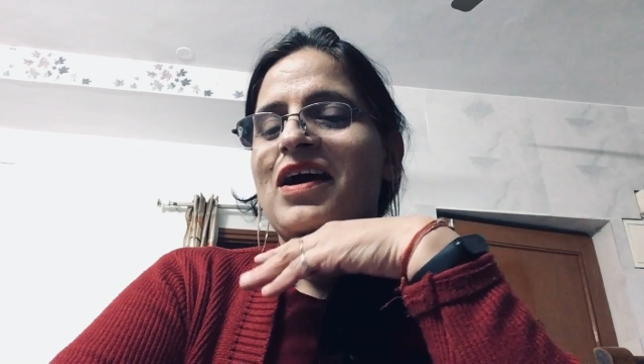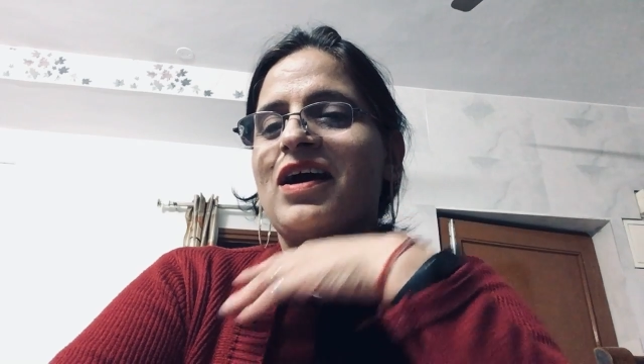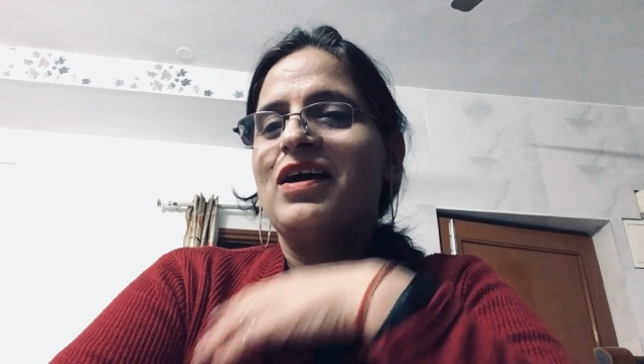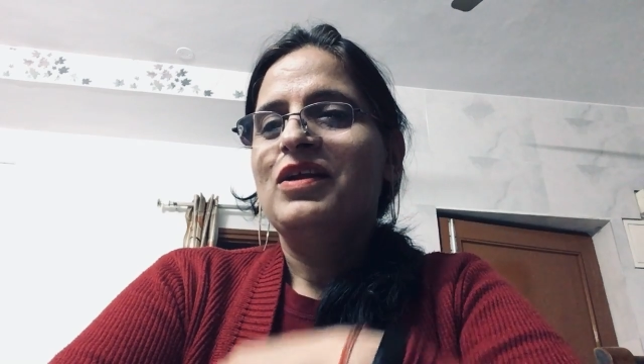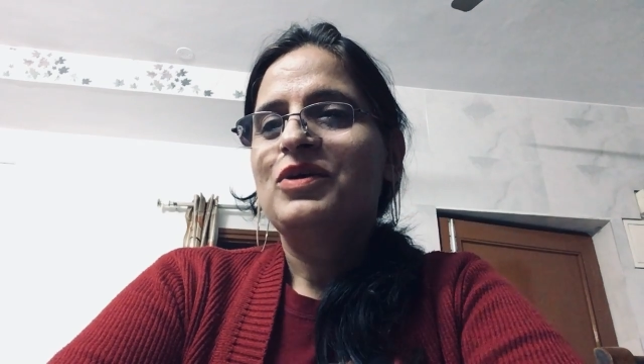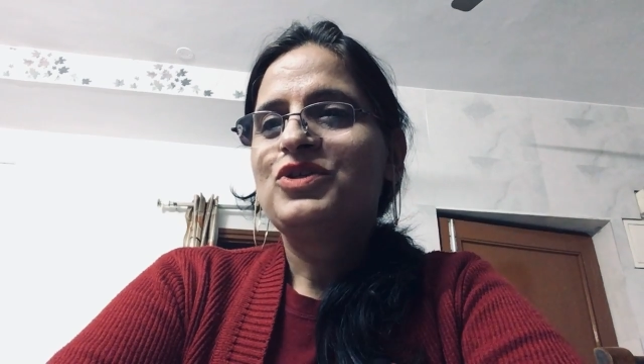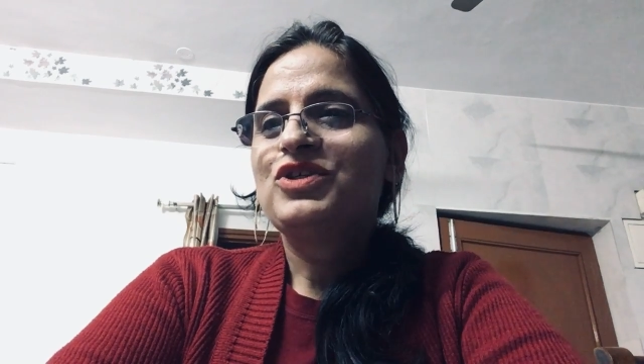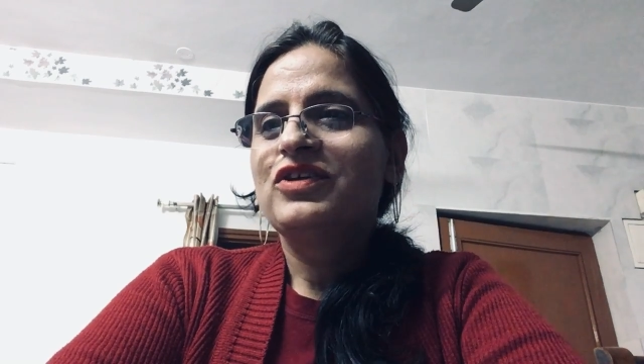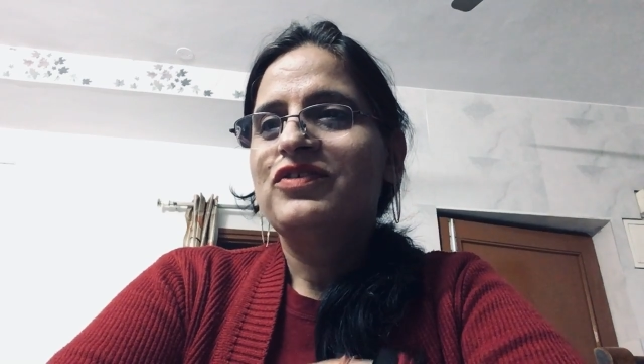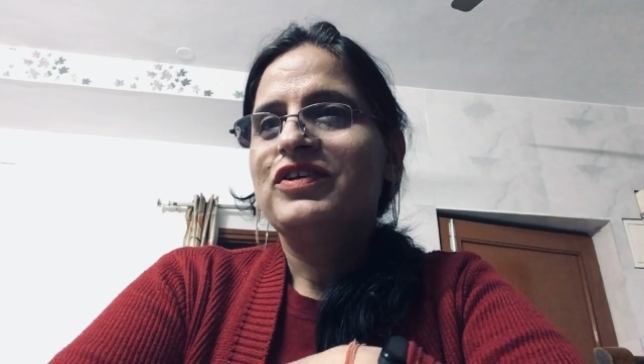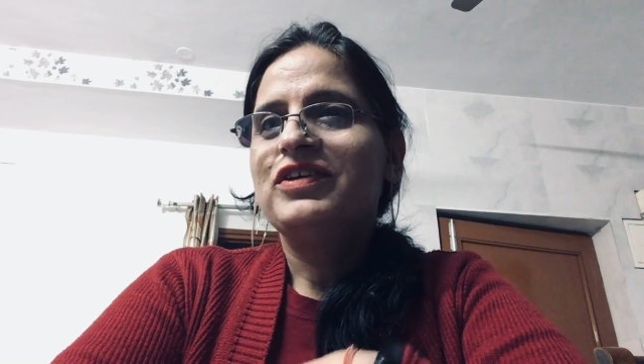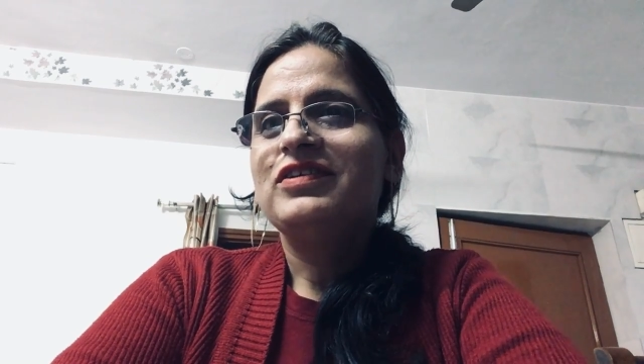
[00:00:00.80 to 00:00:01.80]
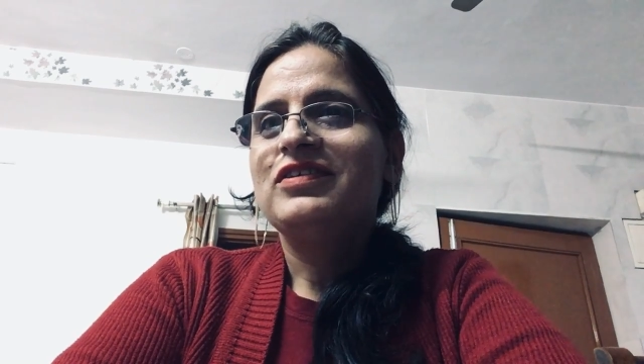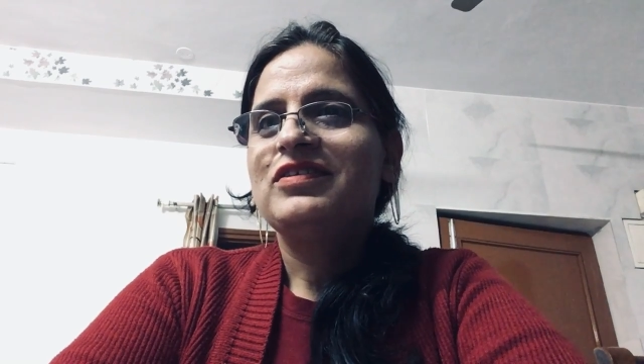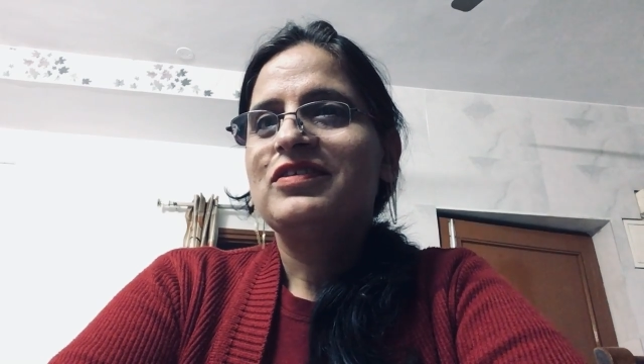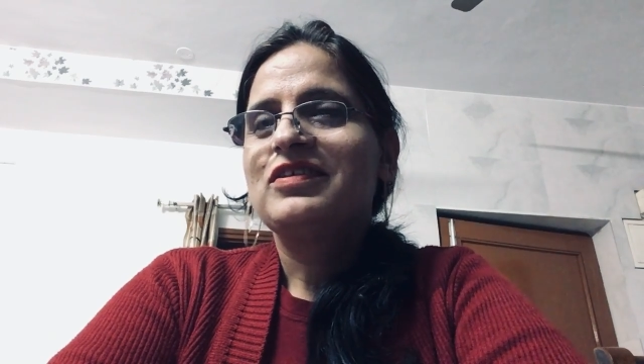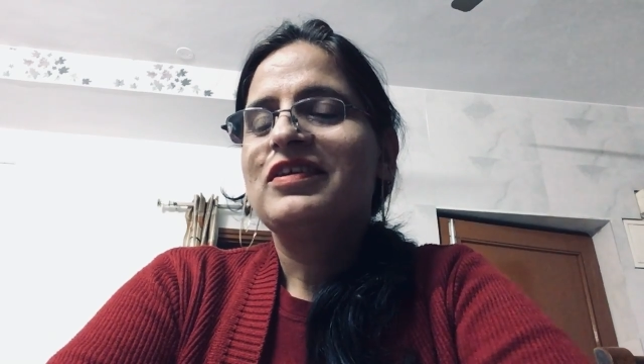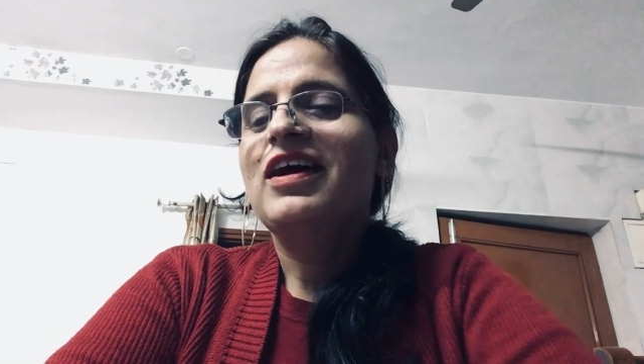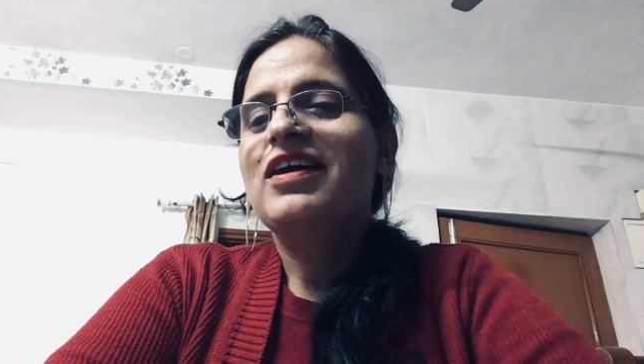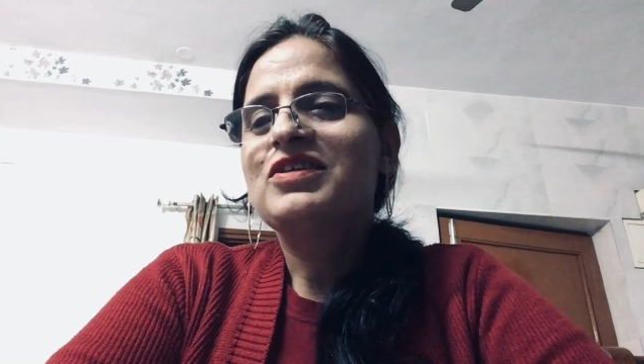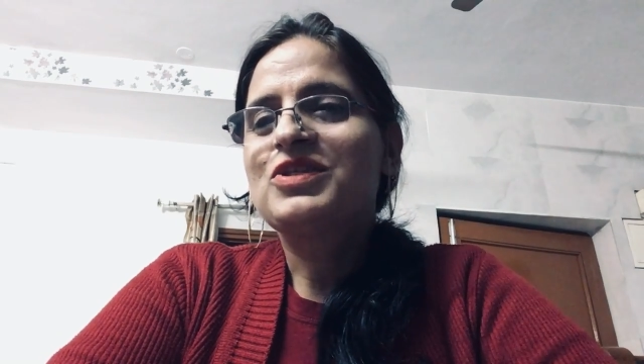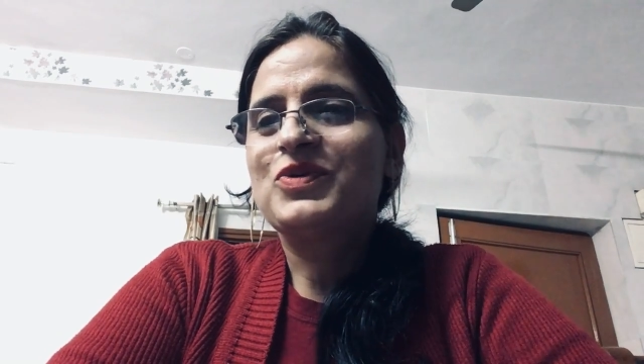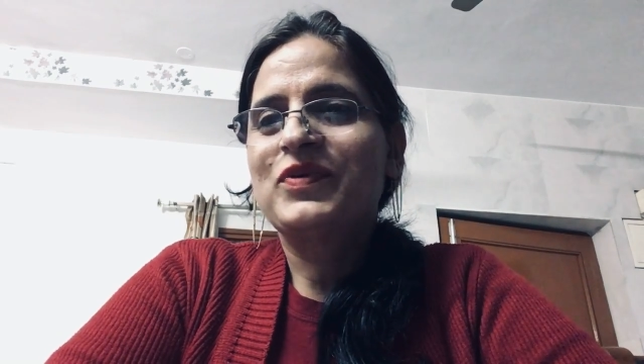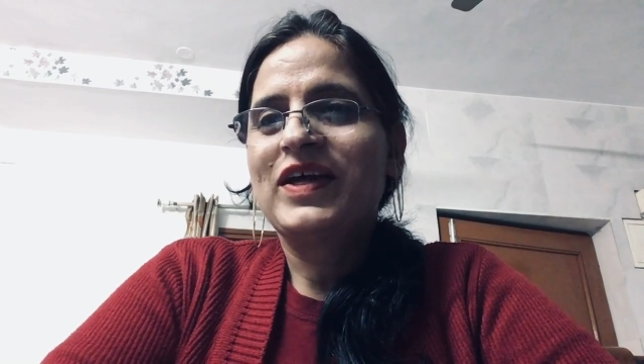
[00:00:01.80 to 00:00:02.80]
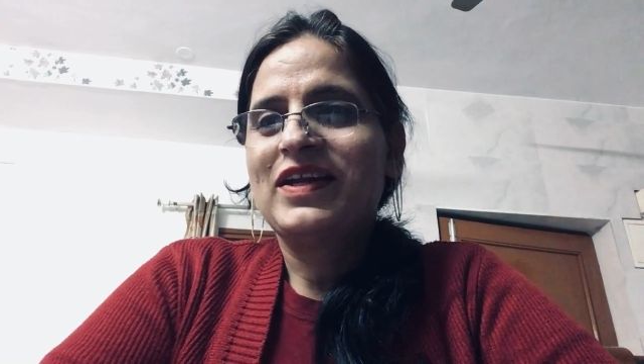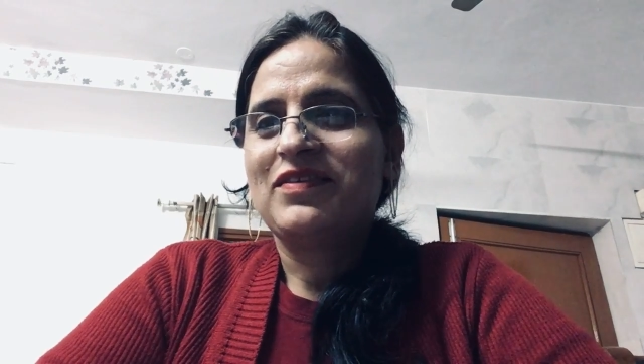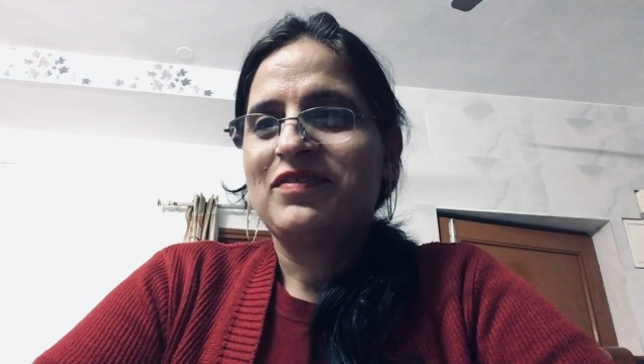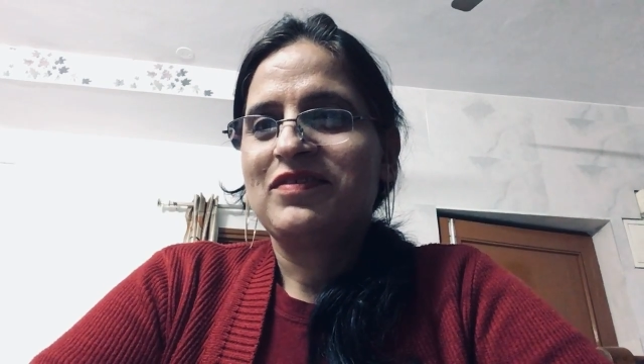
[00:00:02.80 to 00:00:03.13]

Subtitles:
Hello children, class 12.